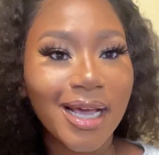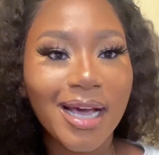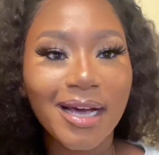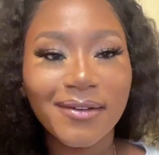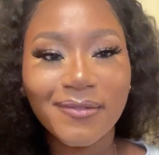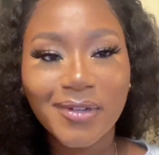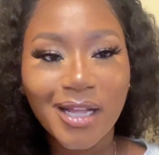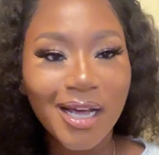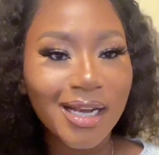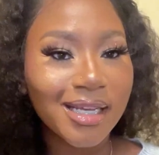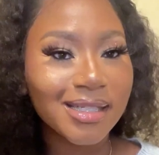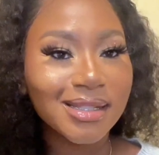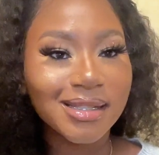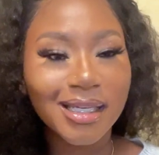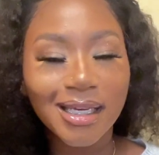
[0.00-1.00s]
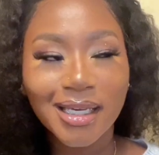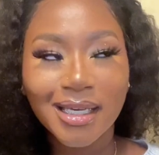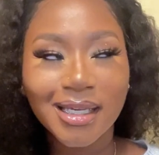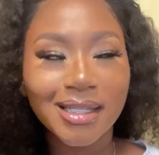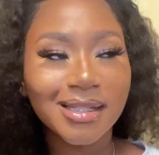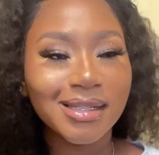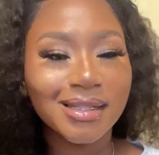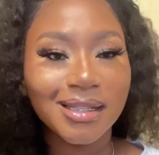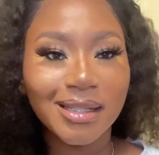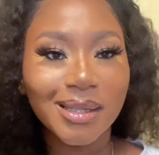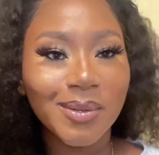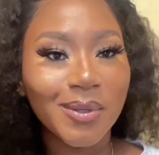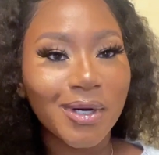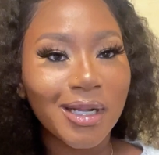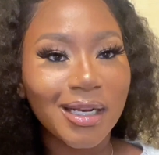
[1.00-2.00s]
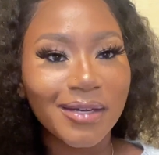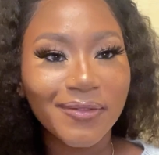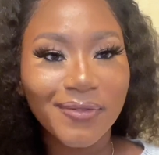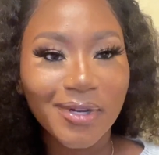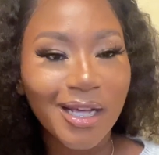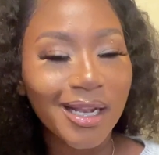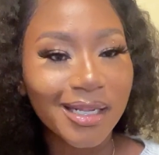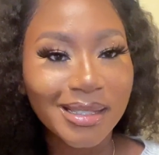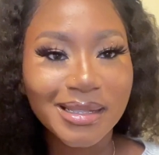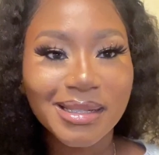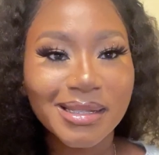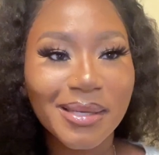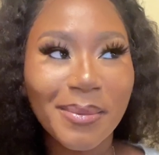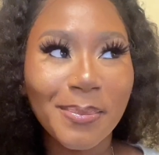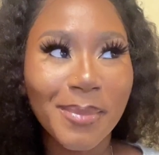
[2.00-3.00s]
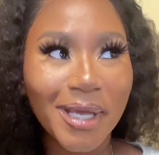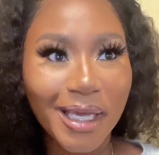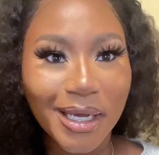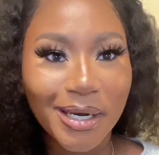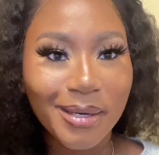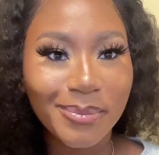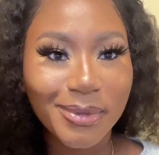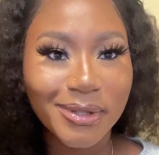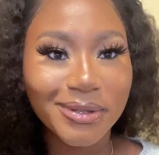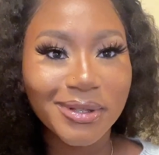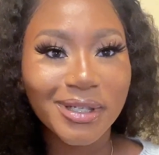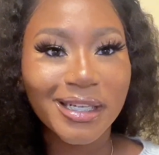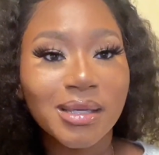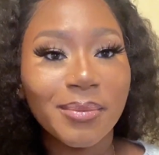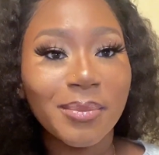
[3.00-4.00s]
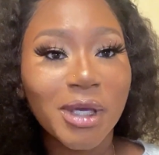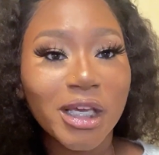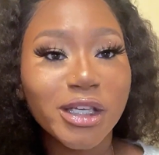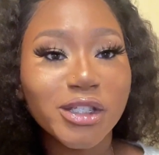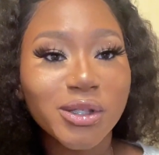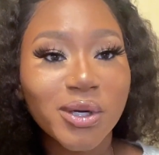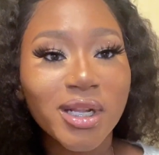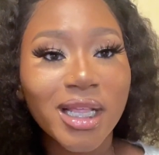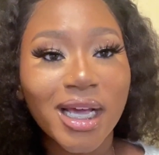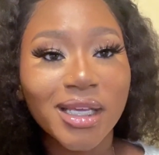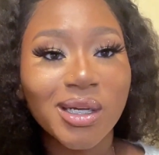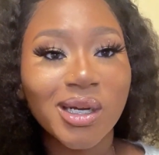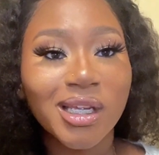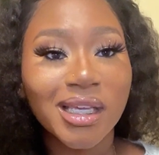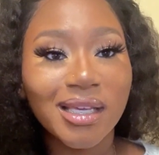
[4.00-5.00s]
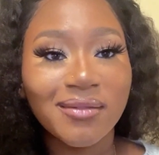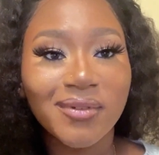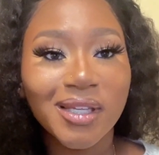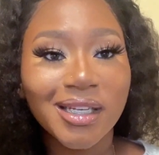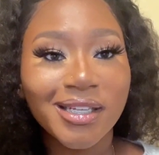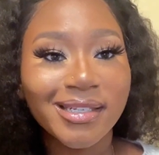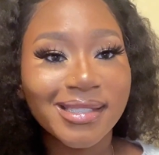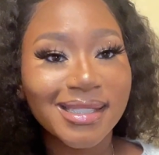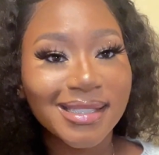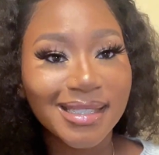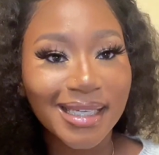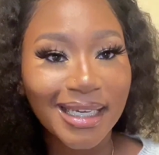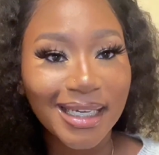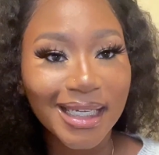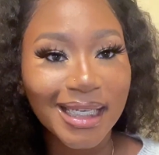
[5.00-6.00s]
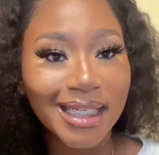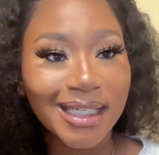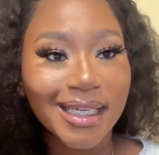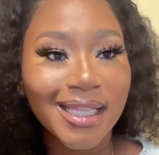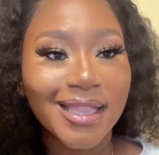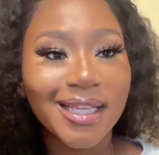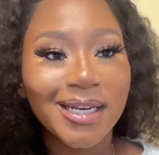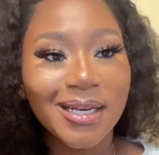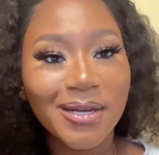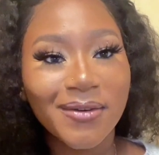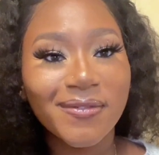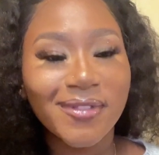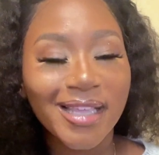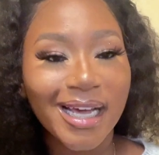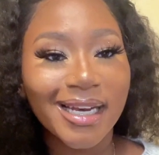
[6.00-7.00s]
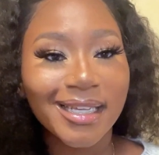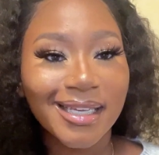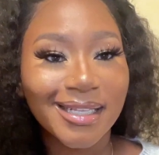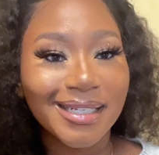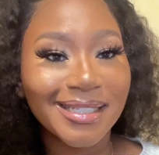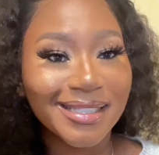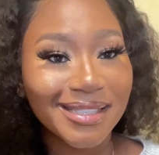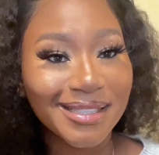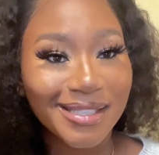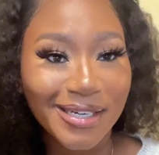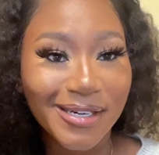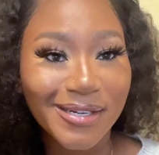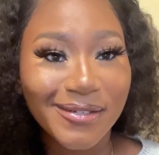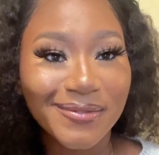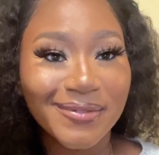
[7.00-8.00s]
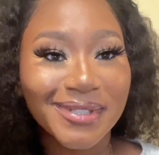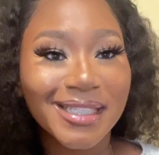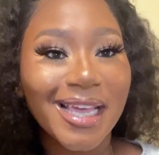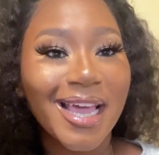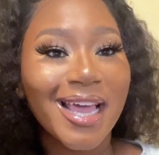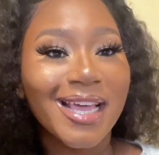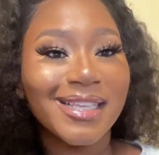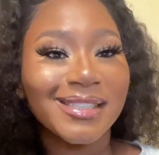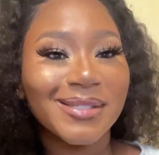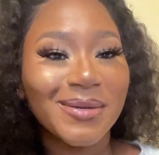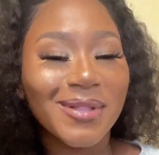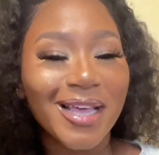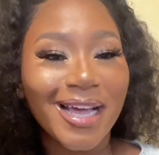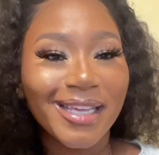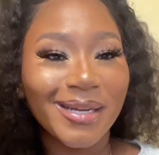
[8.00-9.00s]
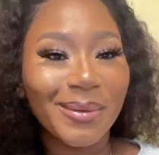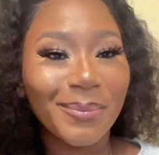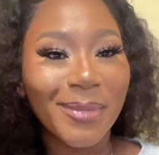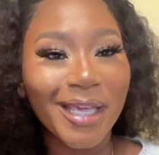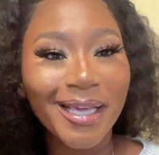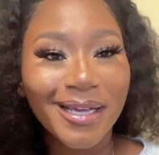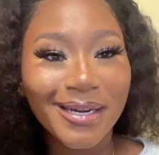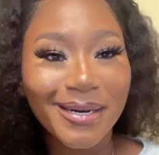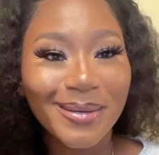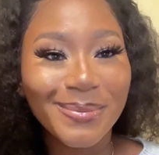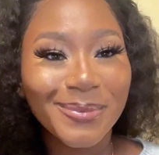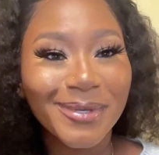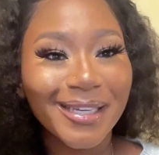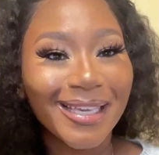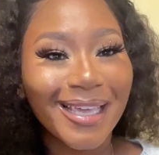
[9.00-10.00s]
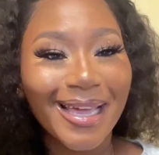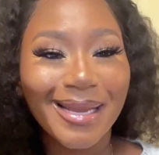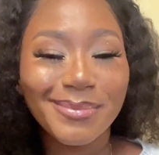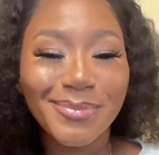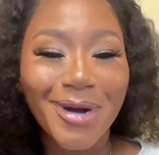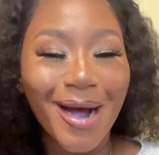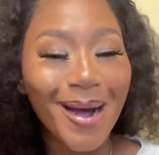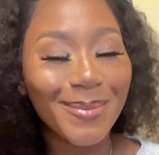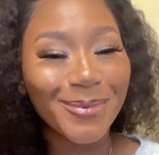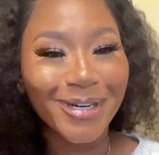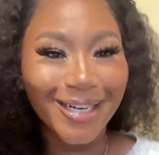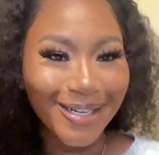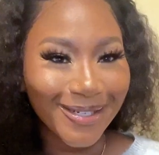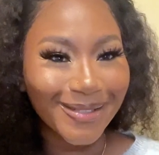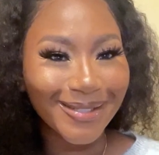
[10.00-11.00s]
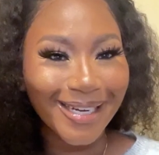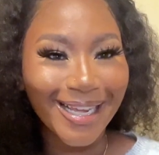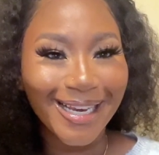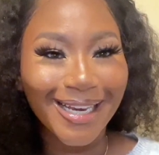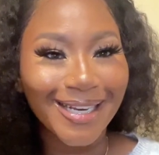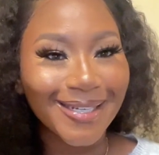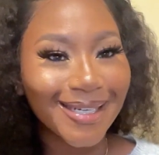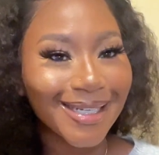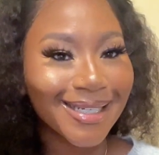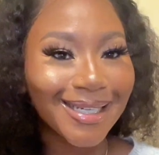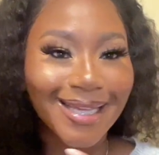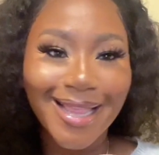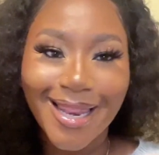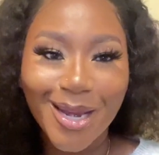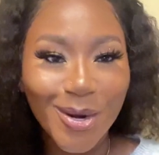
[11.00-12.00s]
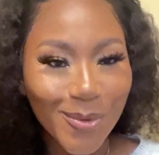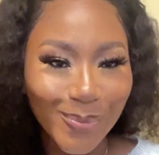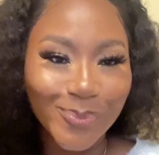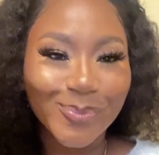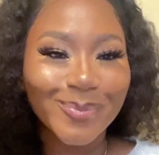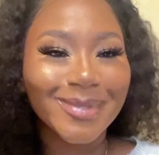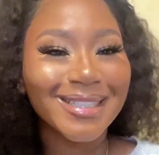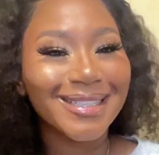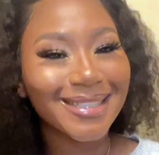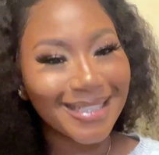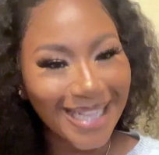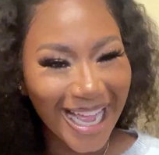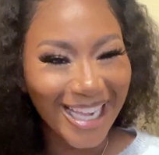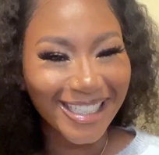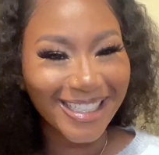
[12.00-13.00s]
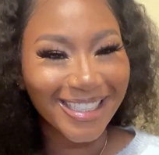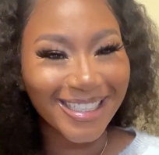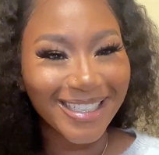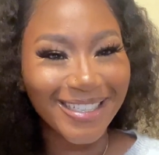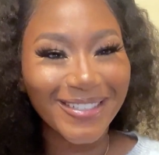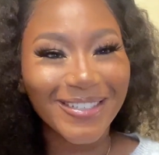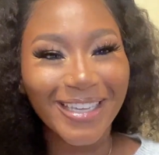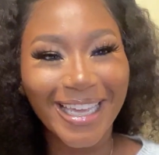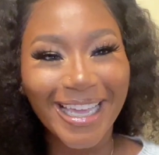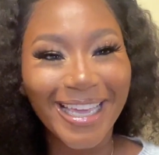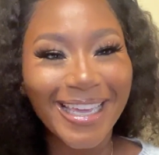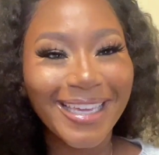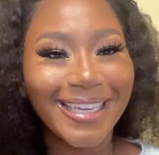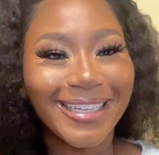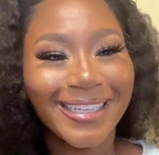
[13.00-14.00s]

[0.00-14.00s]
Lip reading: A flawless skin equal a flawless makeup look. Make sure that you're giving your skin the love that it deserves so that your makeup can pop out and look snatched, okay?